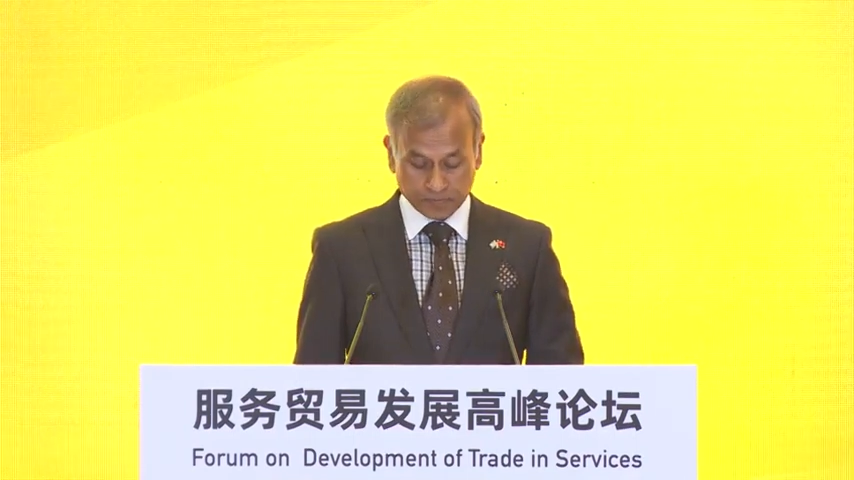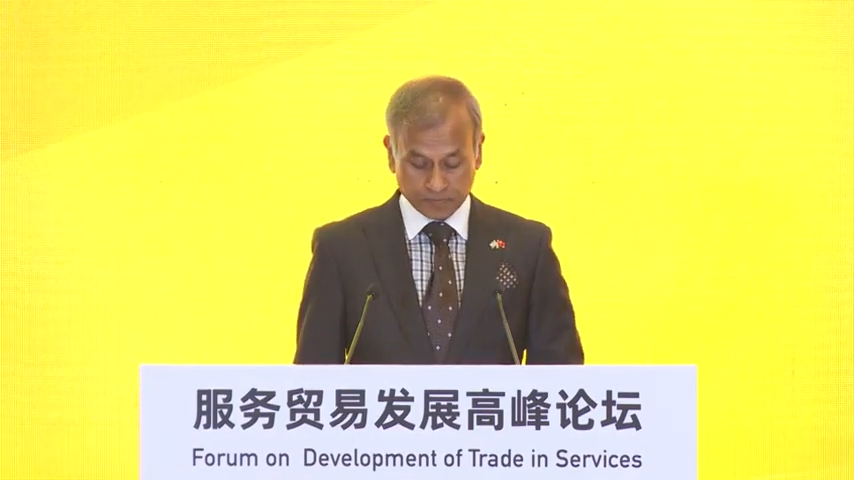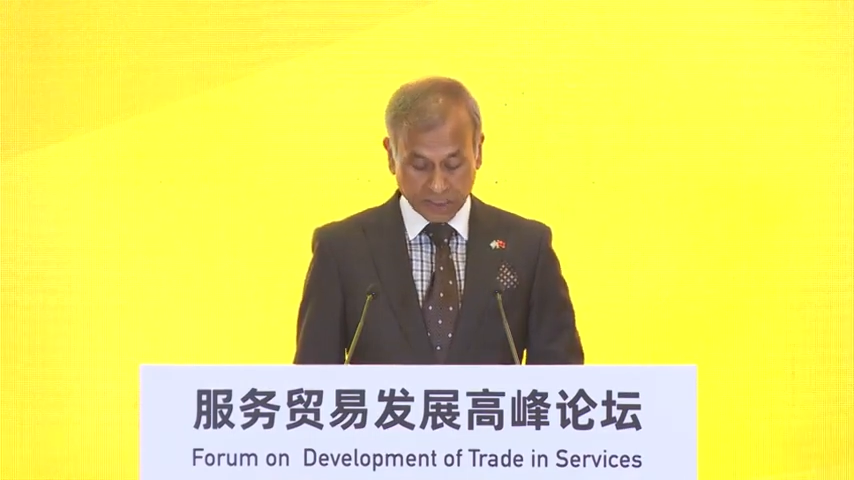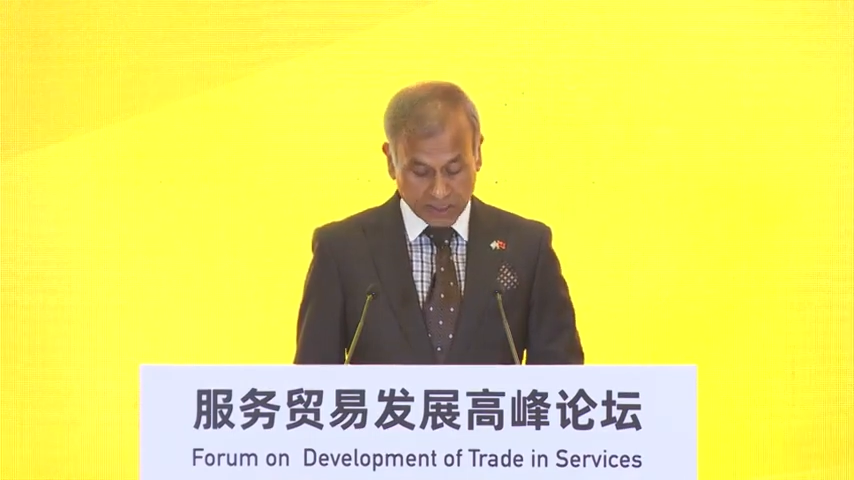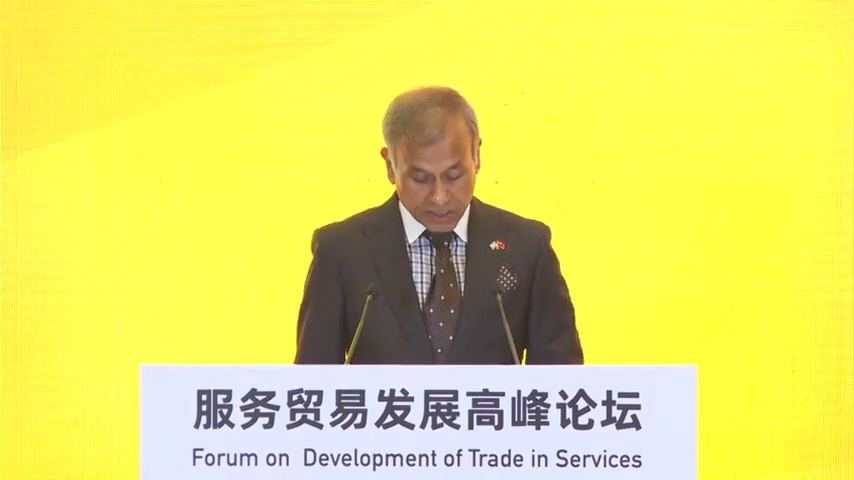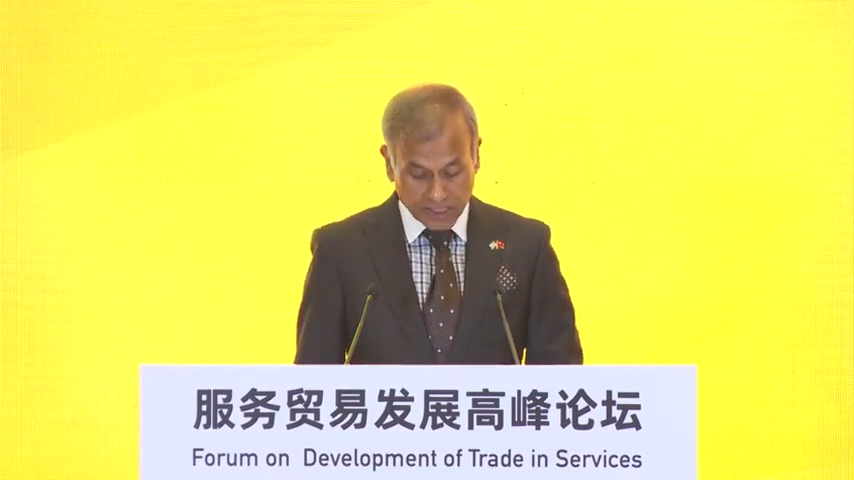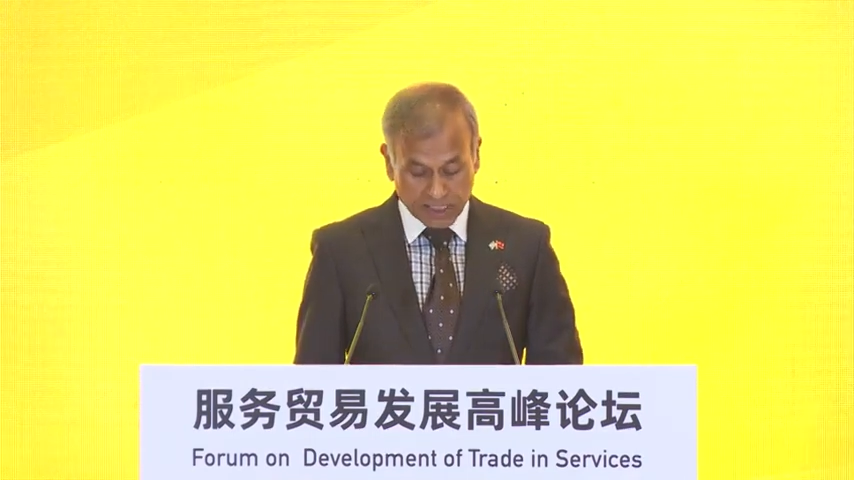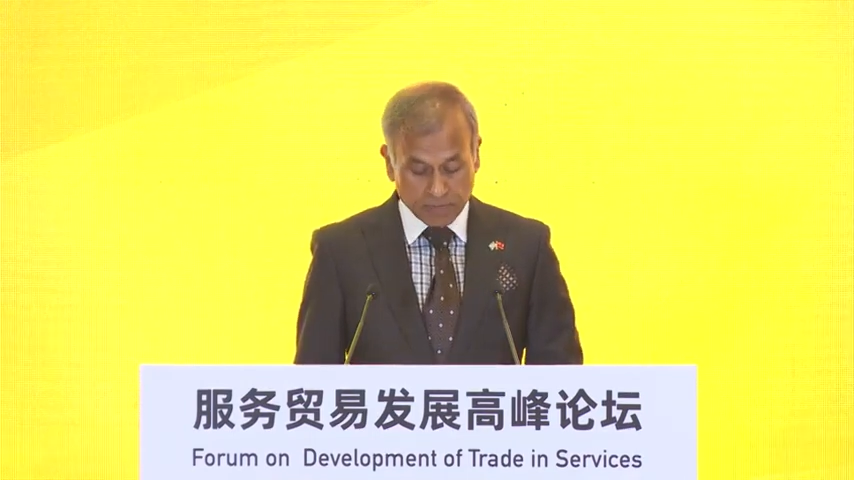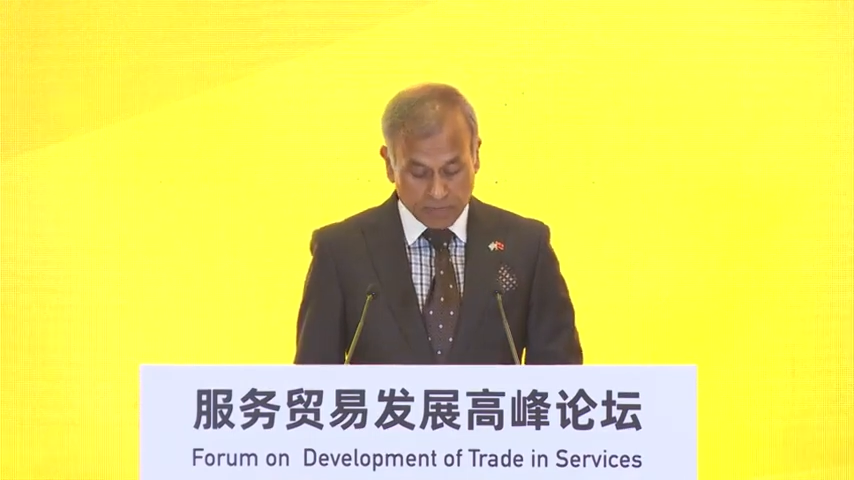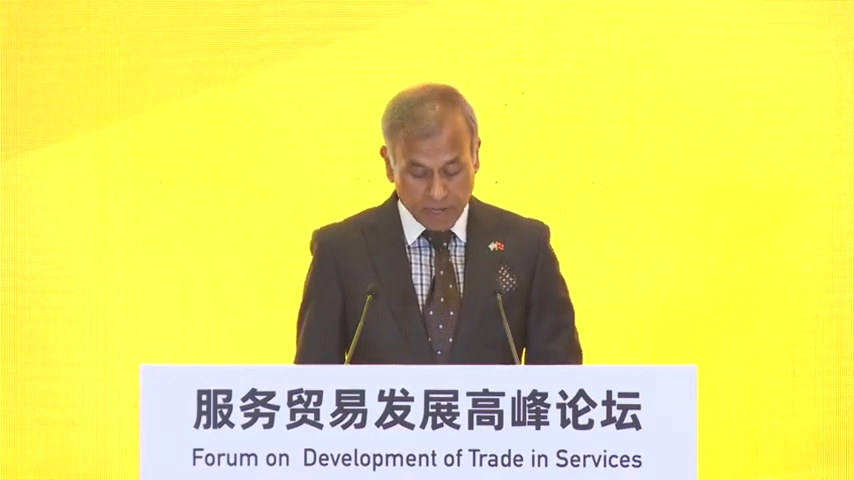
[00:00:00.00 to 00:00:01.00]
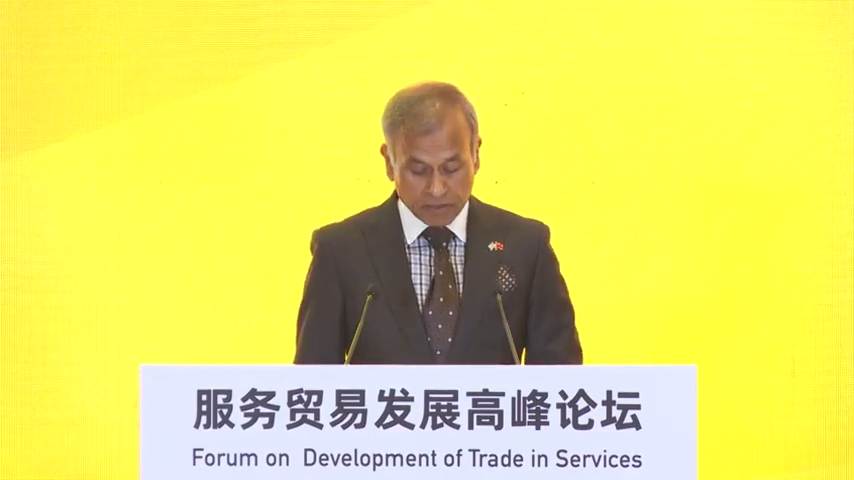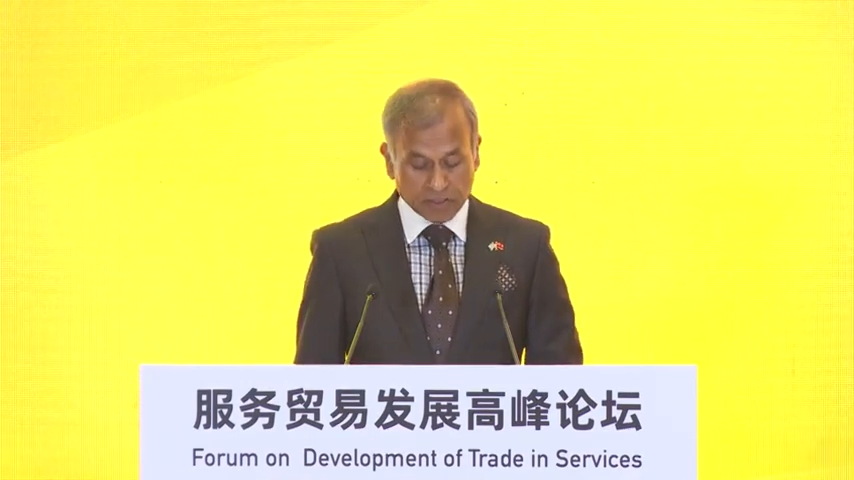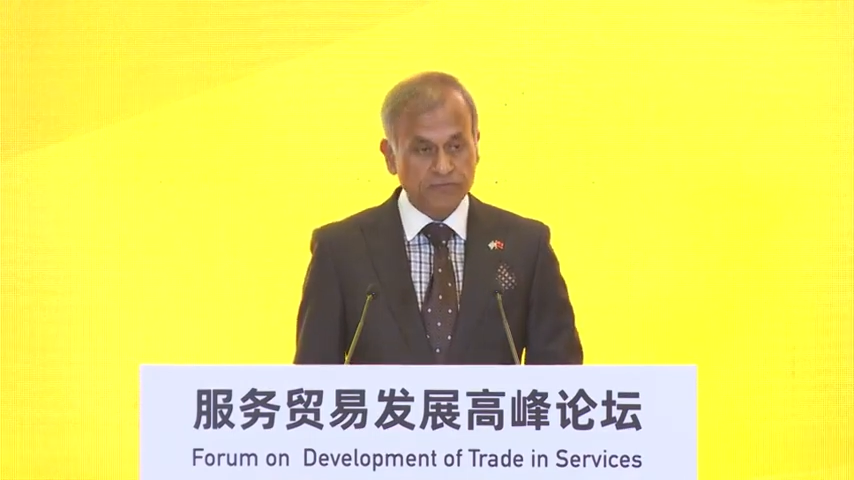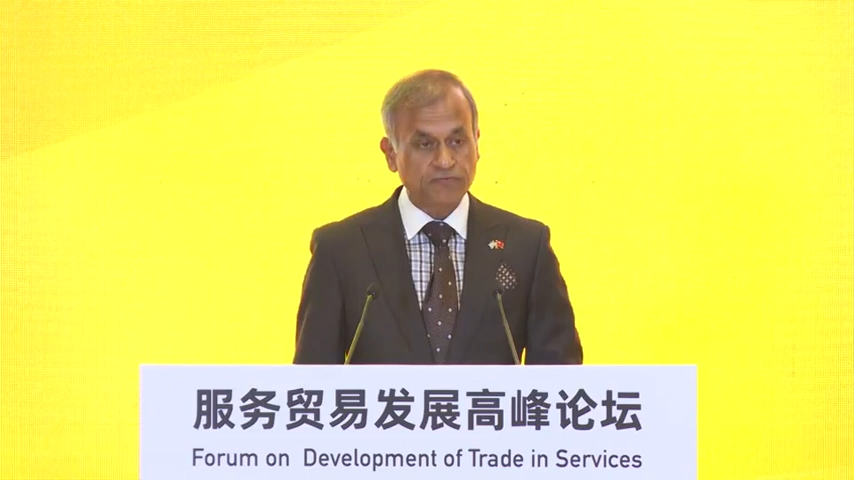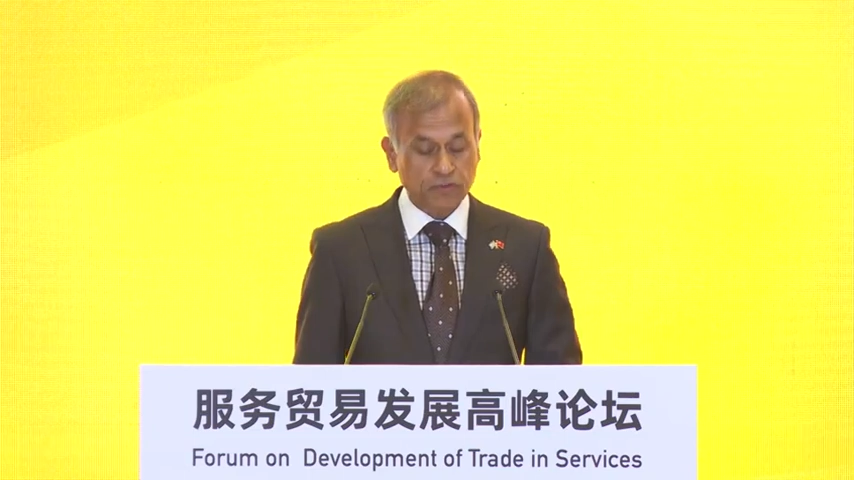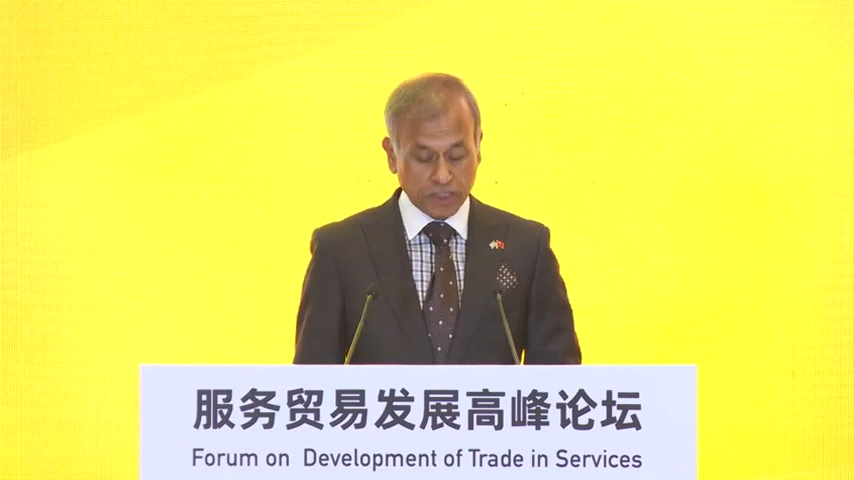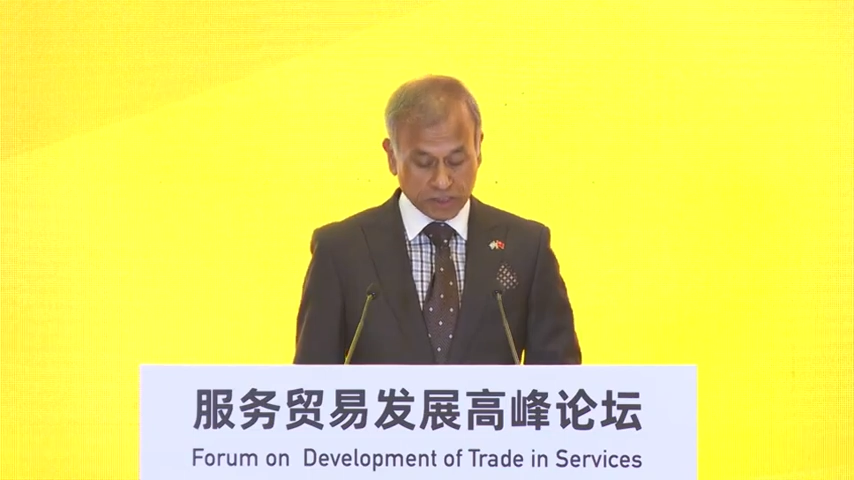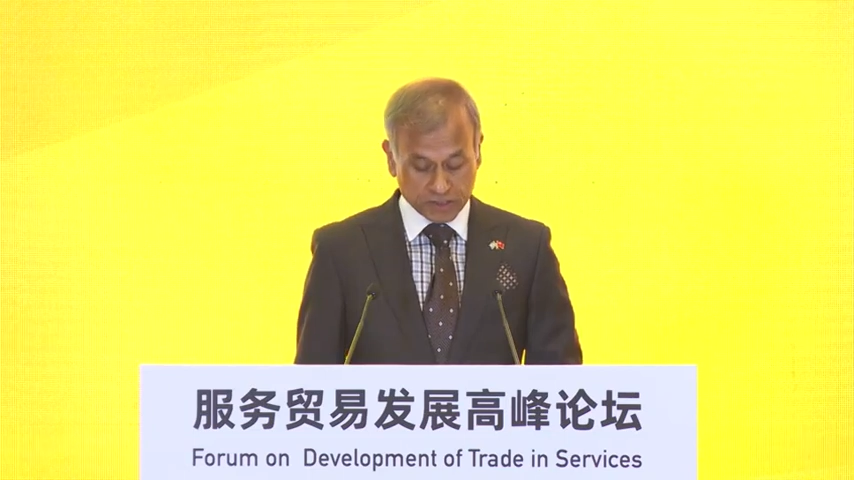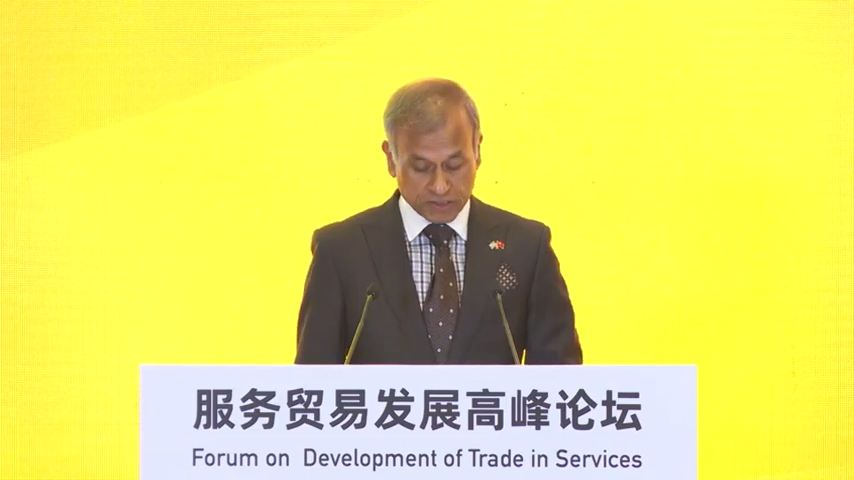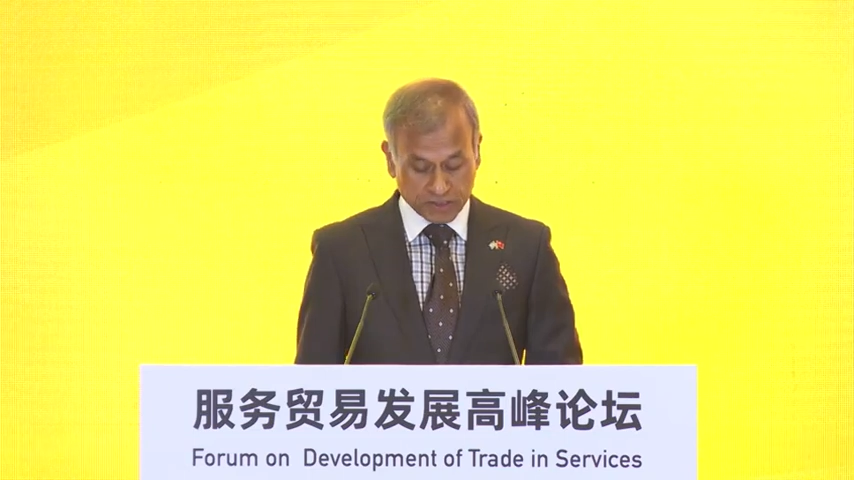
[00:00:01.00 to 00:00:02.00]
It is thus imperative for
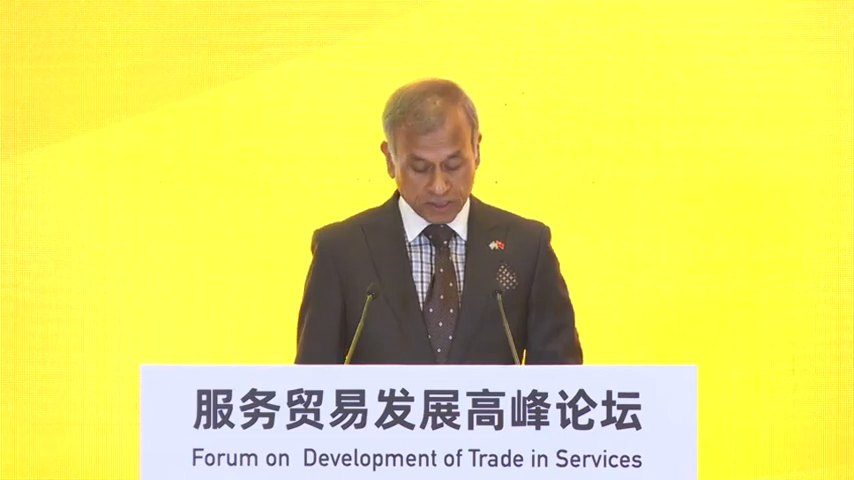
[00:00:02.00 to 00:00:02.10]
nations